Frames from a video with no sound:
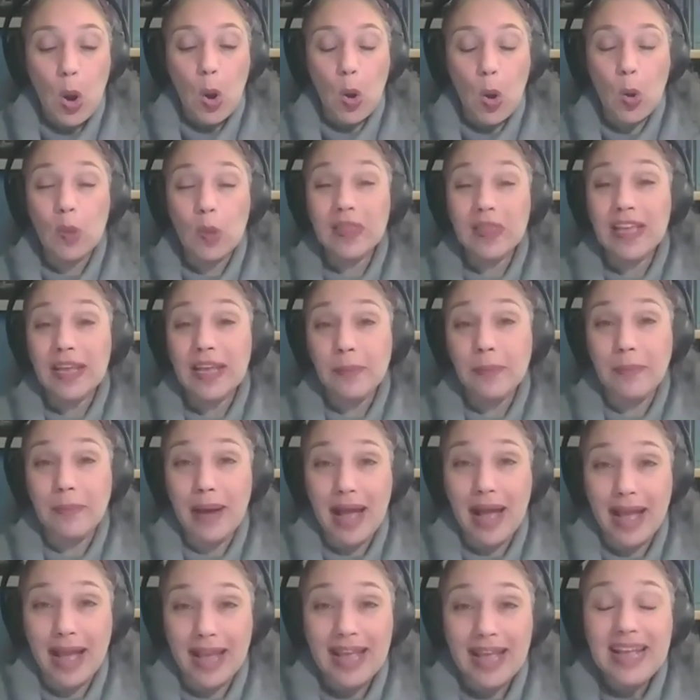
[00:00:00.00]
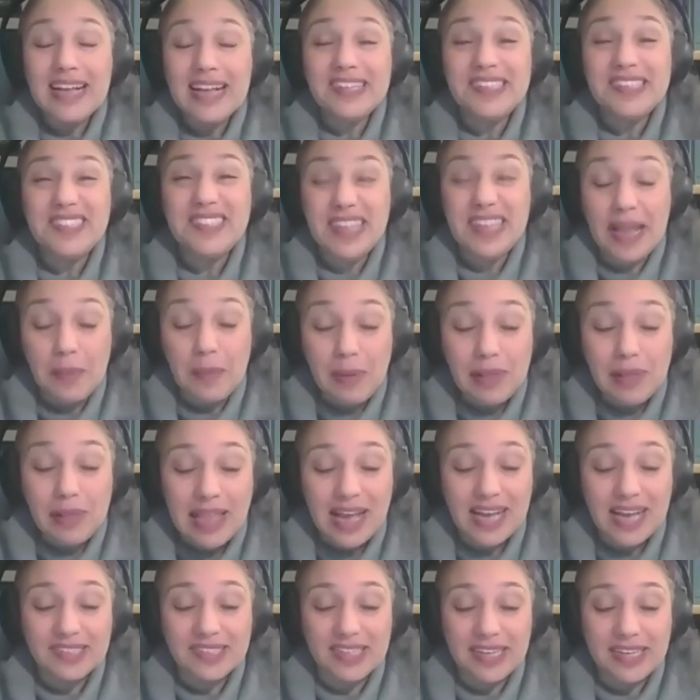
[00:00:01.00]
only by
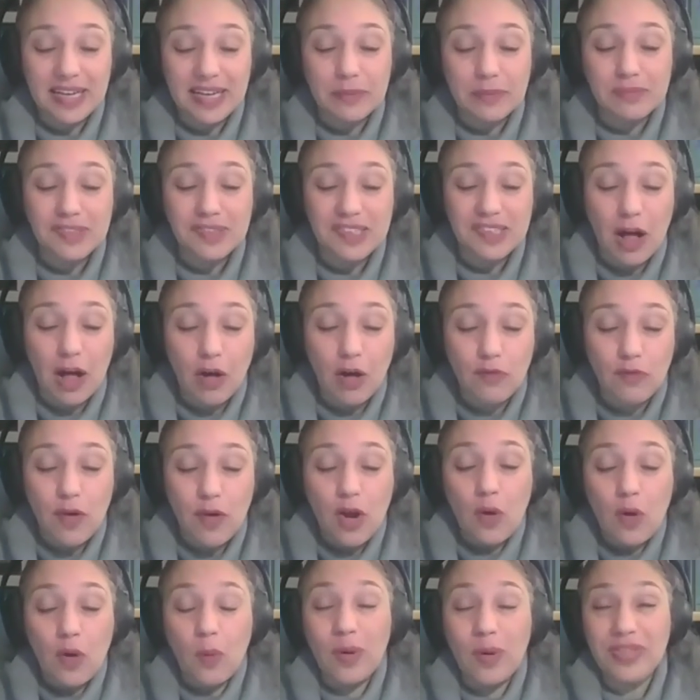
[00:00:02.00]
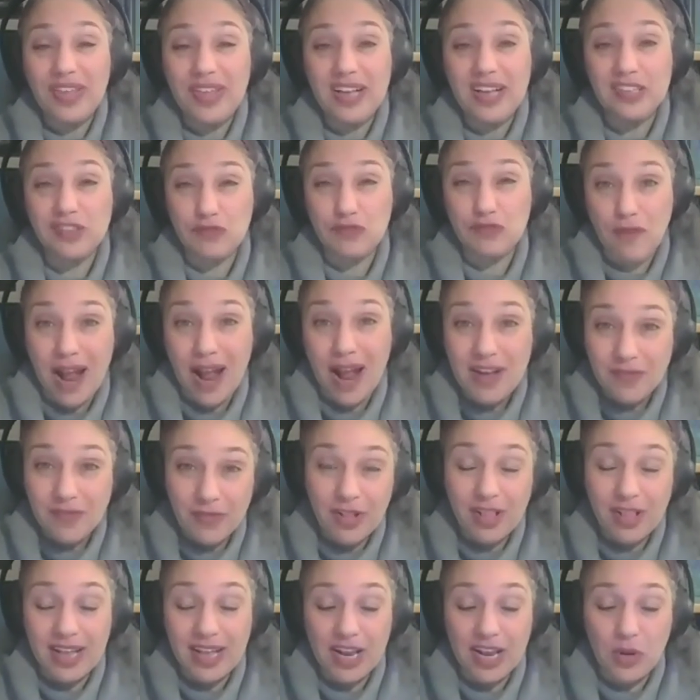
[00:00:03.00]
stabilizing himself with his
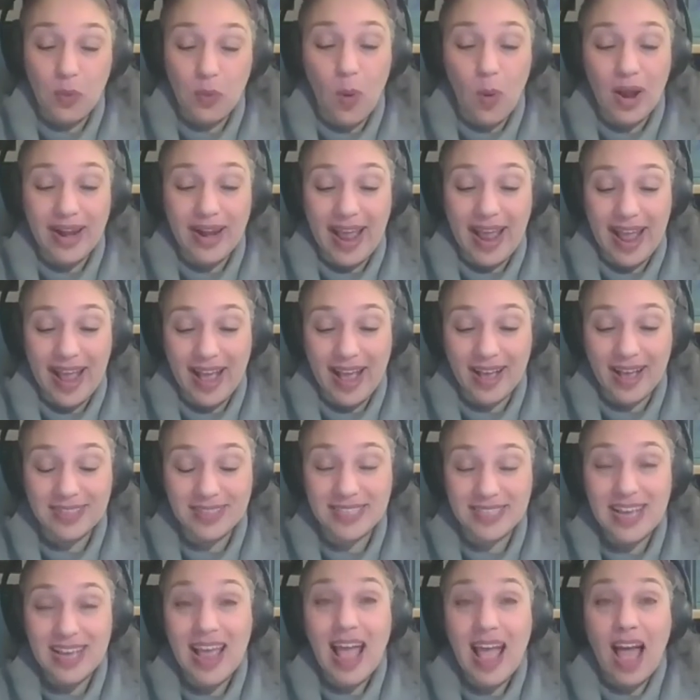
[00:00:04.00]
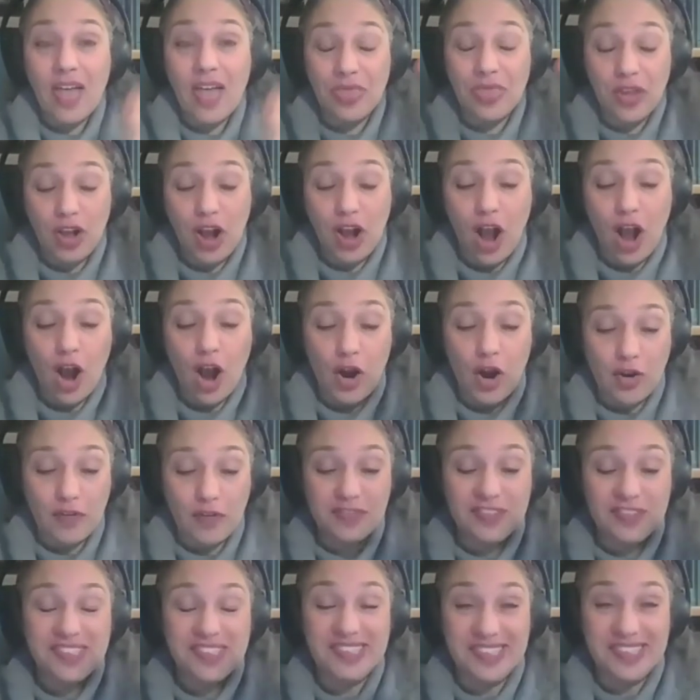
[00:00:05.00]
rifle in one hand and the
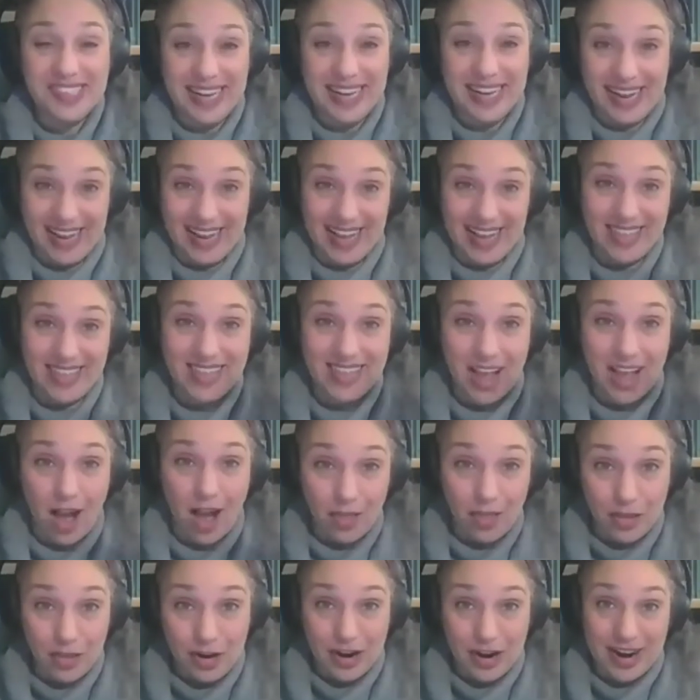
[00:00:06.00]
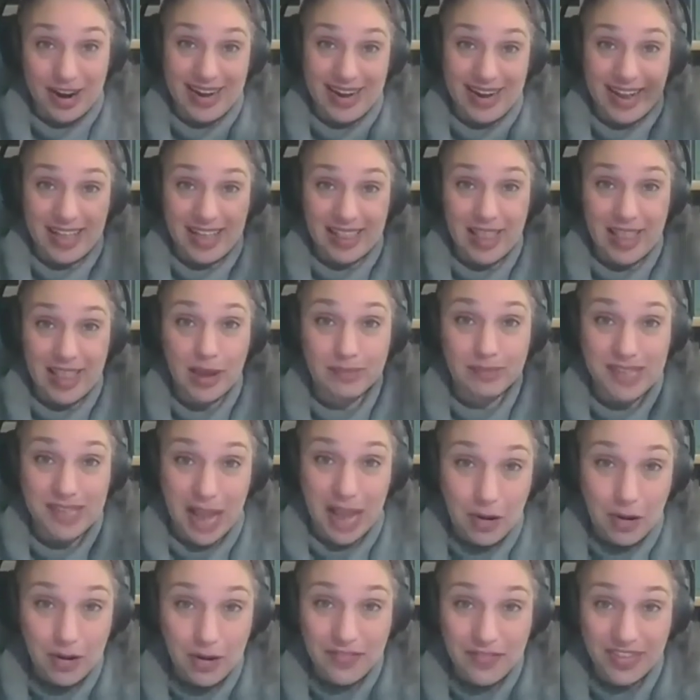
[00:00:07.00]
carved stick in the other. And he climbs
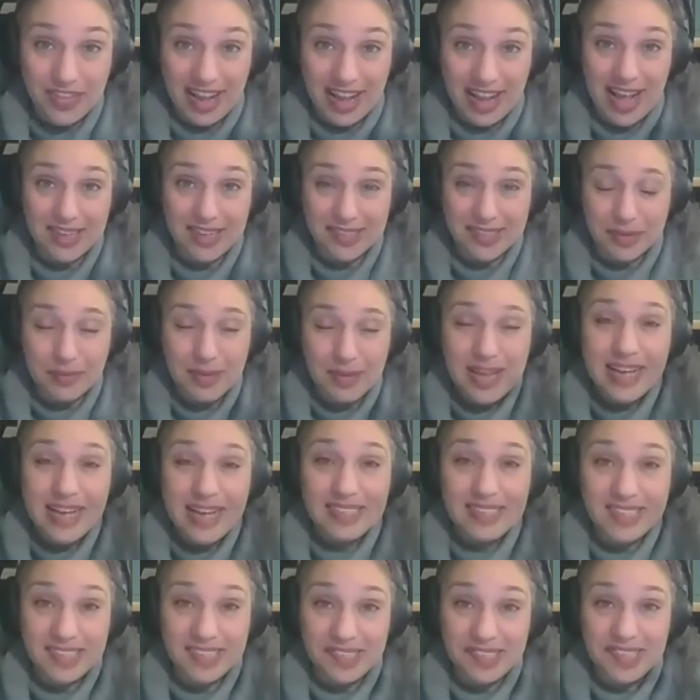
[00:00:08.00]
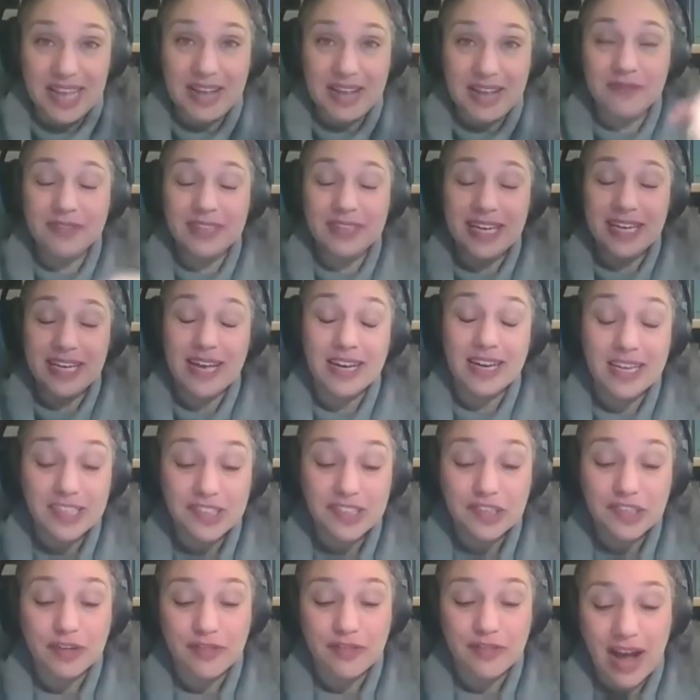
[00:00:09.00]
out of the chasm to safety, and he
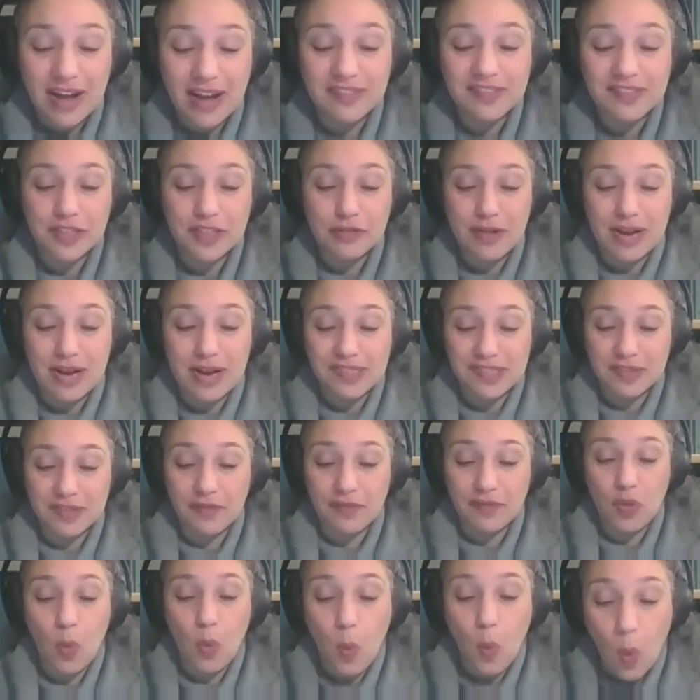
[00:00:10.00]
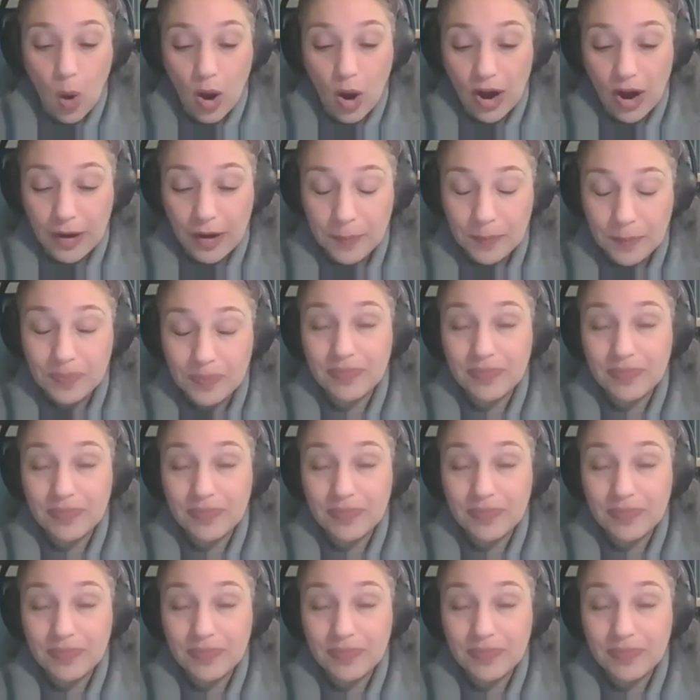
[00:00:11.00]
survives the rest of the war.